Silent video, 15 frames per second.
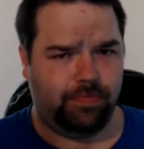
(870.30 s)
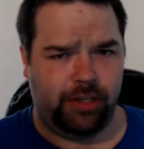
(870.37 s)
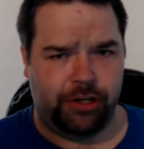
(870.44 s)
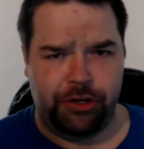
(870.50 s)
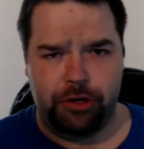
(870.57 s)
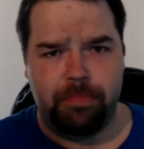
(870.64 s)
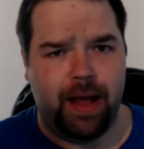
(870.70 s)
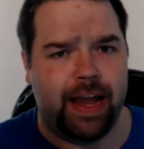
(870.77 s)

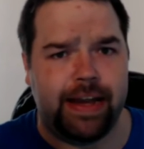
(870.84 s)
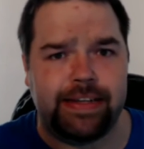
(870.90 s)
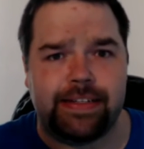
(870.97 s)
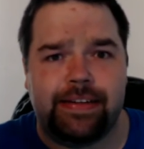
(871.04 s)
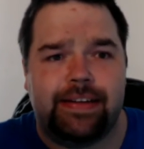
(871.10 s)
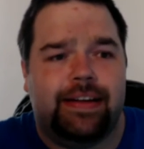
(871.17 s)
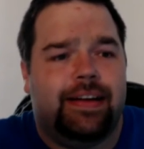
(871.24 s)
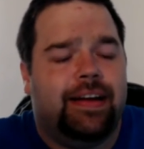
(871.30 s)
you might,
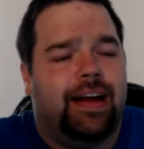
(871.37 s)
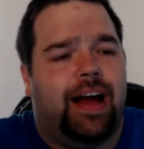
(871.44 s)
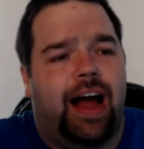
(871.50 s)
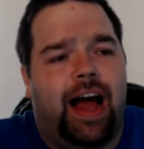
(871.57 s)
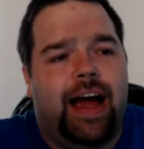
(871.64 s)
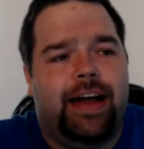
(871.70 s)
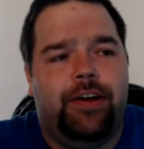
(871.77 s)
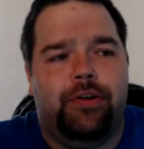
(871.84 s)

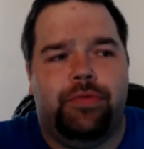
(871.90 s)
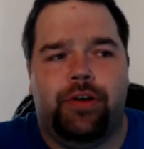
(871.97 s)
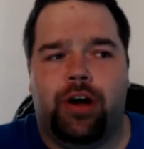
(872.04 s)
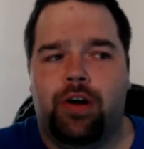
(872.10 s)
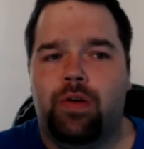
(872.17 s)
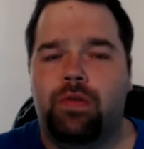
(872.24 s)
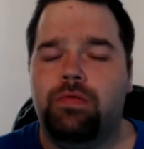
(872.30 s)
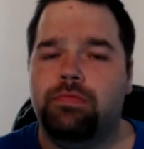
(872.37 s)
I don't
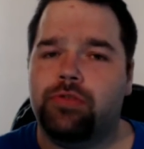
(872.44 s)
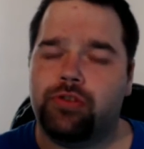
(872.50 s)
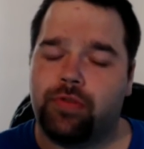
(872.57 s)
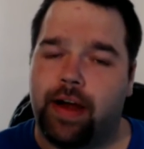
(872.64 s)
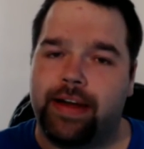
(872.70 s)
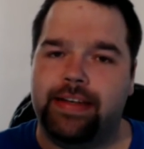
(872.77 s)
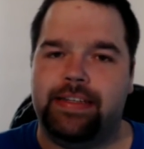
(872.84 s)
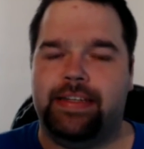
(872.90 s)
know,
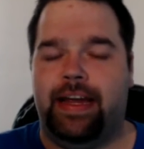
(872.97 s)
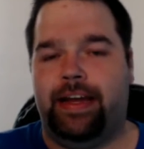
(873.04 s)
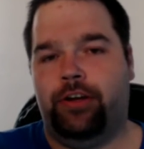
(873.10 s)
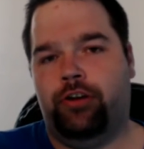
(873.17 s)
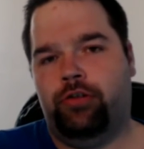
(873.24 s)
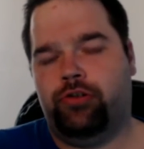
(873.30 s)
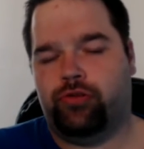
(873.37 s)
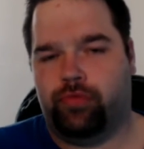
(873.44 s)
try to stay
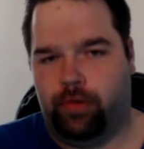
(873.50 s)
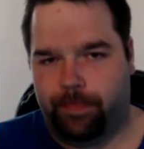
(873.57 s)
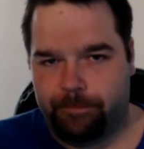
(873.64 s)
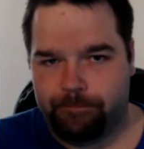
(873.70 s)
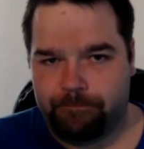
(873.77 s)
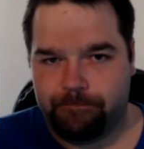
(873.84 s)
neutral.